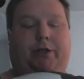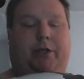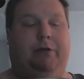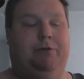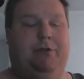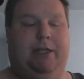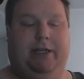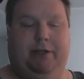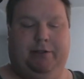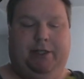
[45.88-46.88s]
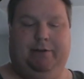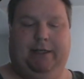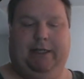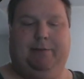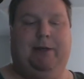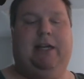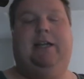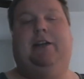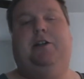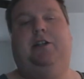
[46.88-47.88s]
I was getting ready to take the
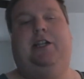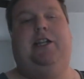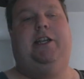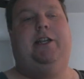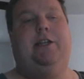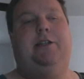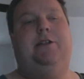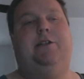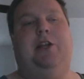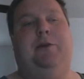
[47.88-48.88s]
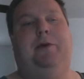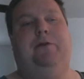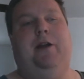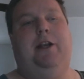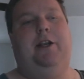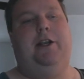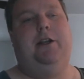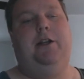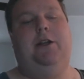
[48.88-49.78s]
padding out to clean these so they'd be ready